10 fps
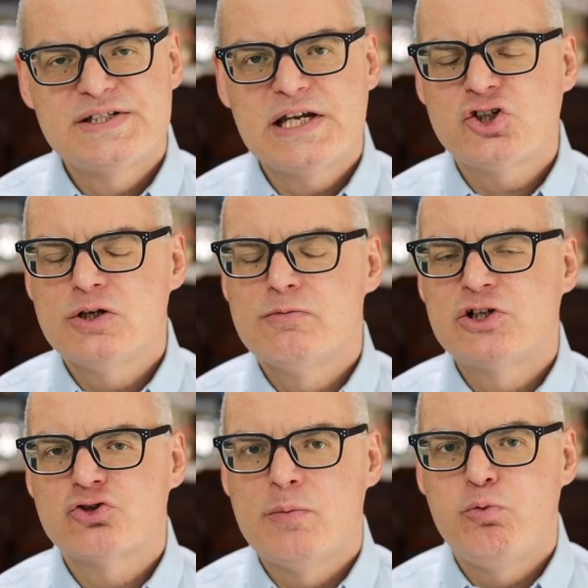Essentially,
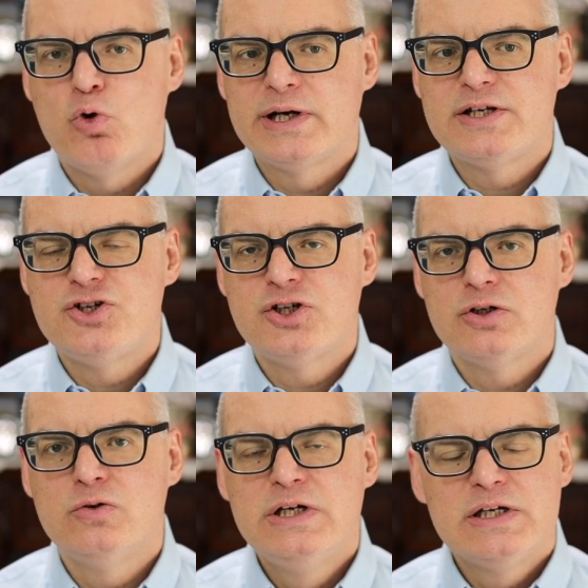what Trump wanted to
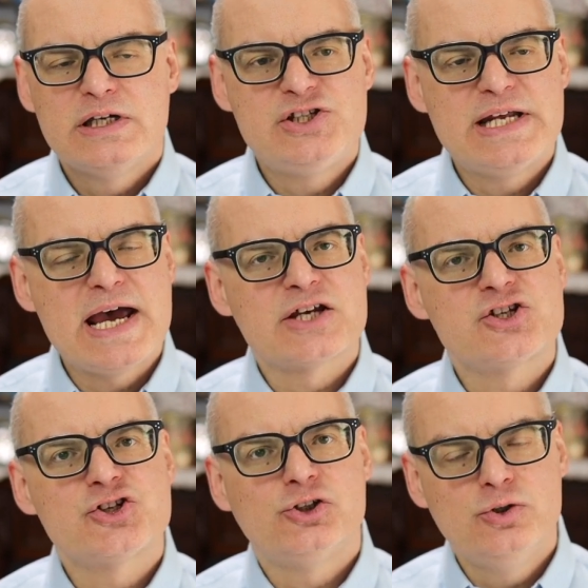do is to
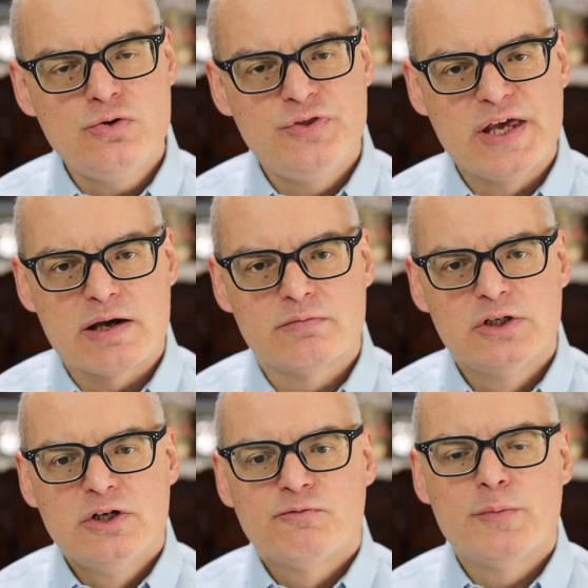exclude them
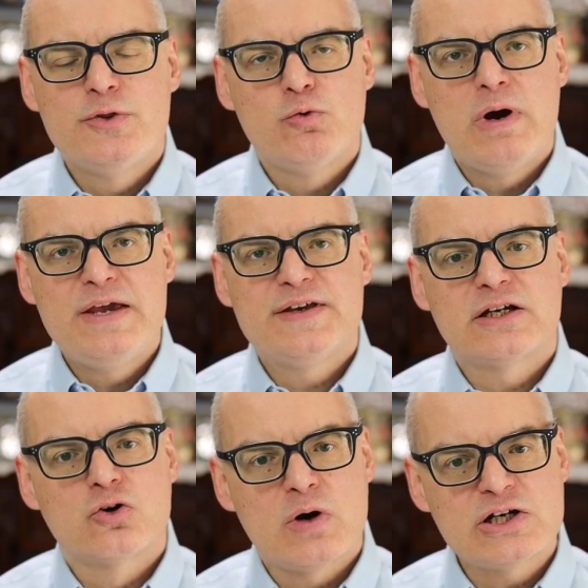from the way
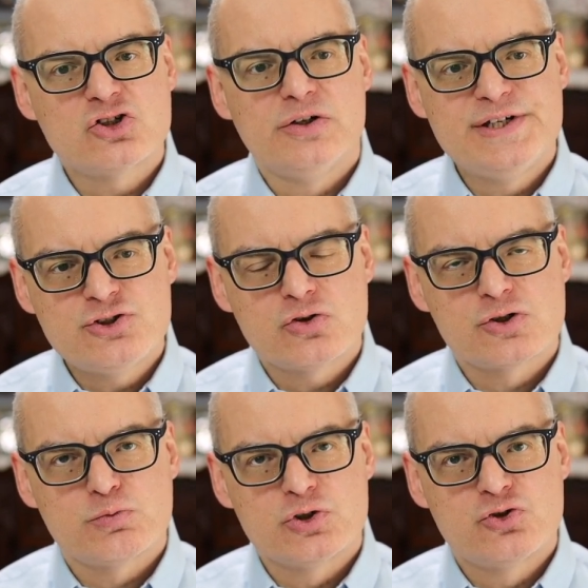that congressional
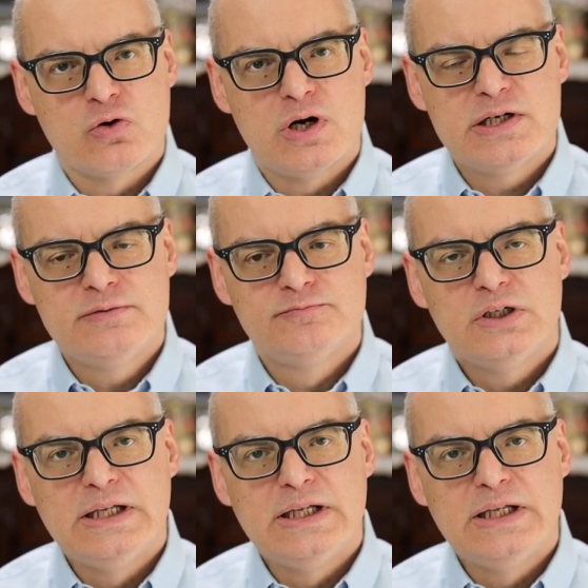districts were drawn,